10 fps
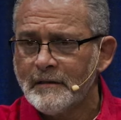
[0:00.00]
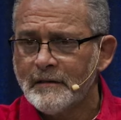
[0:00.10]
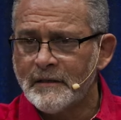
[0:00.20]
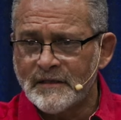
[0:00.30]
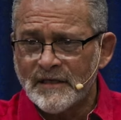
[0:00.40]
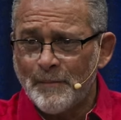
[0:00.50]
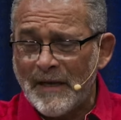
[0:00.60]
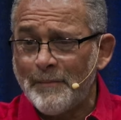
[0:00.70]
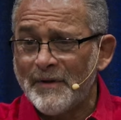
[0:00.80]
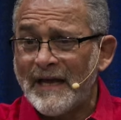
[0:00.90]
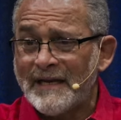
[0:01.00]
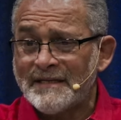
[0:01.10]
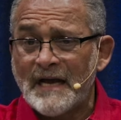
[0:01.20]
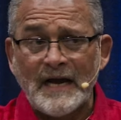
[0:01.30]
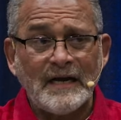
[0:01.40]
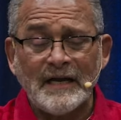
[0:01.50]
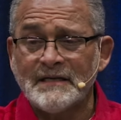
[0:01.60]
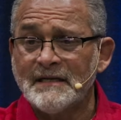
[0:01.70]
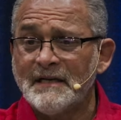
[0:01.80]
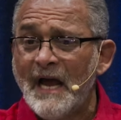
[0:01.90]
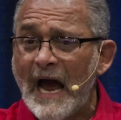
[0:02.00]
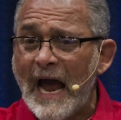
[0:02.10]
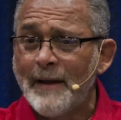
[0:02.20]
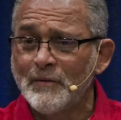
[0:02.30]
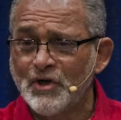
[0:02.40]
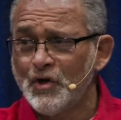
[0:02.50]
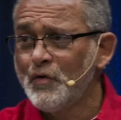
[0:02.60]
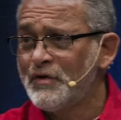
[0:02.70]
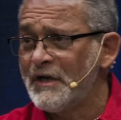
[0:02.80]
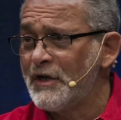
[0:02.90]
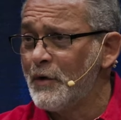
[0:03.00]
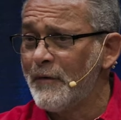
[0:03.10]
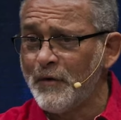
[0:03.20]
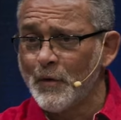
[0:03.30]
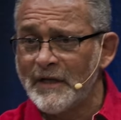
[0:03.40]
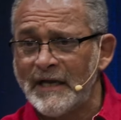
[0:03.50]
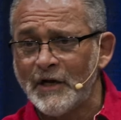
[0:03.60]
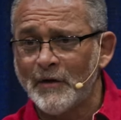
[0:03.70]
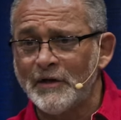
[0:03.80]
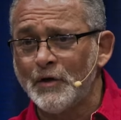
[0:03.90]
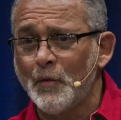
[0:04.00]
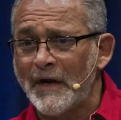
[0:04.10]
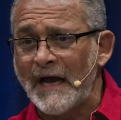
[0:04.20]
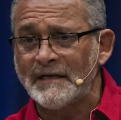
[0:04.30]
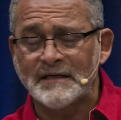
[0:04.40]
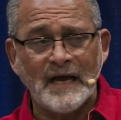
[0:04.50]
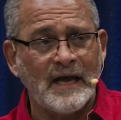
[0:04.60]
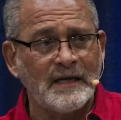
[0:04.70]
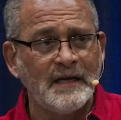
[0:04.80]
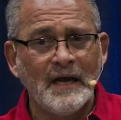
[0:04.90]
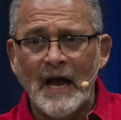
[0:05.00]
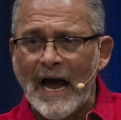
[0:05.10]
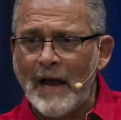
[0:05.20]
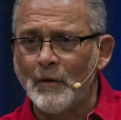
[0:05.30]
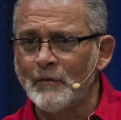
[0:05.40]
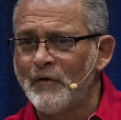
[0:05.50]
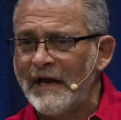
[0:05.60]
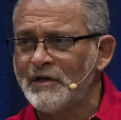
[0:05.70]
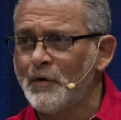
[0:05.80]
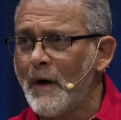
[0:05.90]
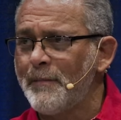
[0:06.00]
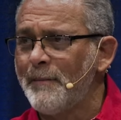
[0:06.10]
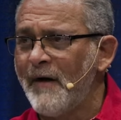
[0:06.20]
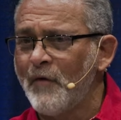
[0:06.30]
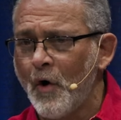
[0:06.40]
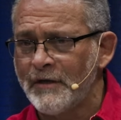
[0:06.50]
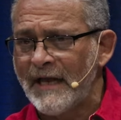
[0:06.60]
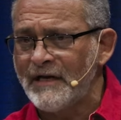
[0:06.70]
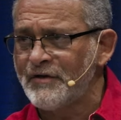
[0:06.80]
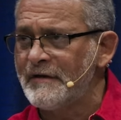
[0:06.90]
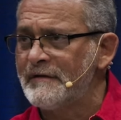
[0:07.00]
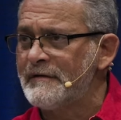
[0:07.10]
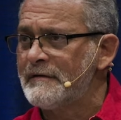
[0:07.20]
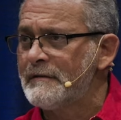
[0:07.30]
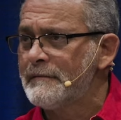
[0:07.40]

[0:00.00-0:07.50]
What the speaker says: This is the people that at Sinai he says, I am choosing you. If you will hear and do what I say, I will raise you up above all nations.